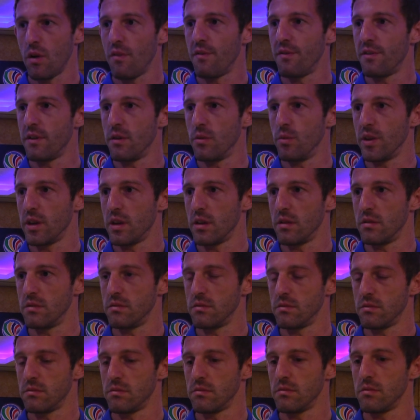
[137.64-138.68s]
confident we
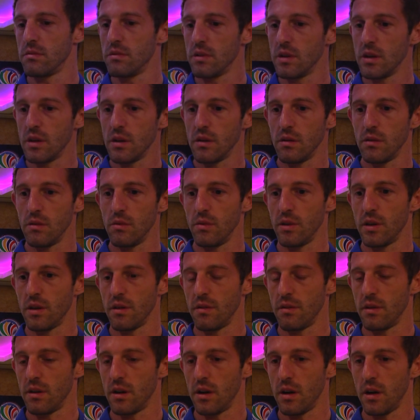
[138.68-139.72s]
can
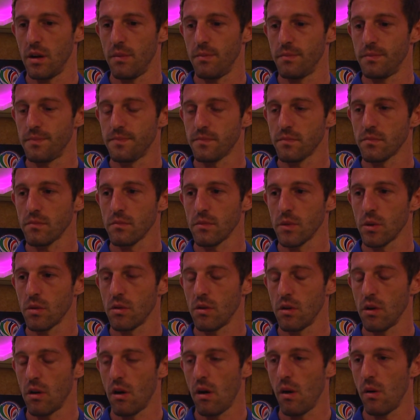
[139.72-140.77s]

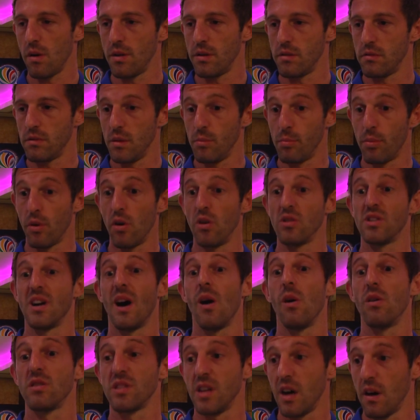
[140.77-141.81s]
go out and impose
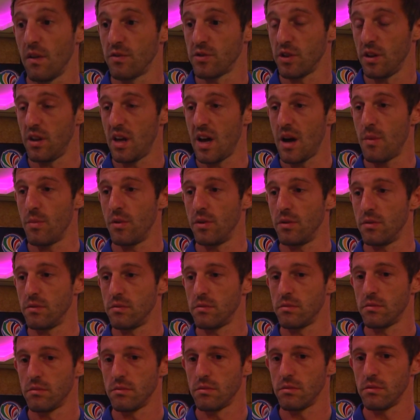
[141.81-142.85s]
ourselves on them
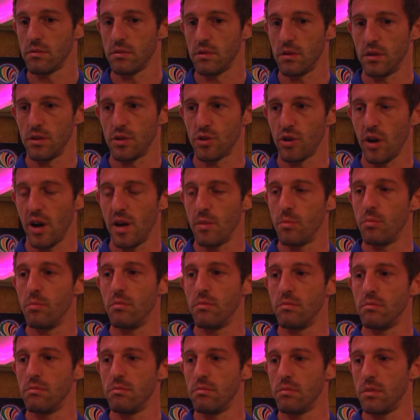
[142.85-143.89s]
and try
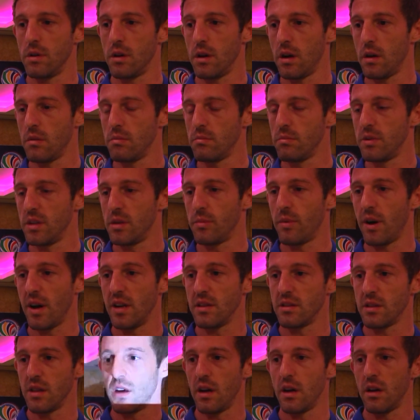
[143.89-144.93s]
and
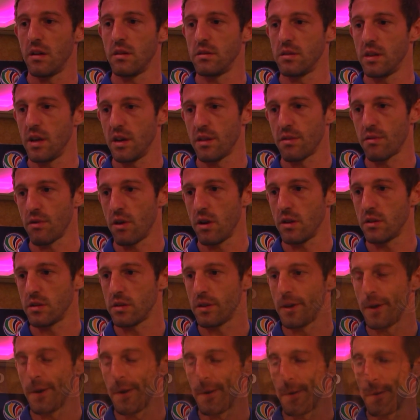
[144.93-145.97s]
minimise their threat.
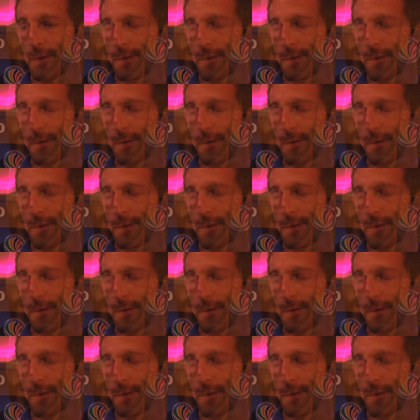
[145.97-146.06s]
